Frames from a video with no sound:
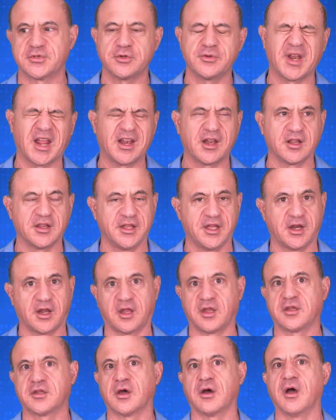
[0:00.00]
Who need to lead
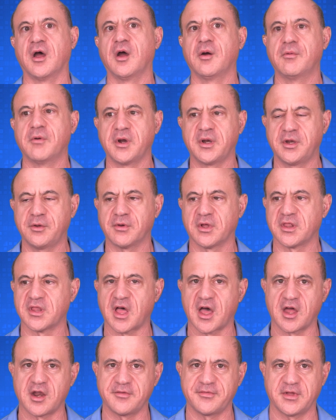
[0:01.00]
it? So we do a
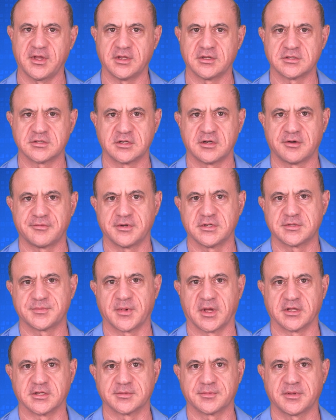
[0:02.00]
lot of incident
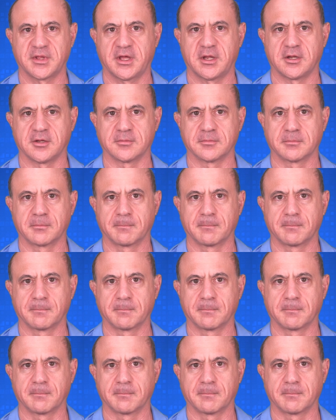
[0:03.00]
response planning.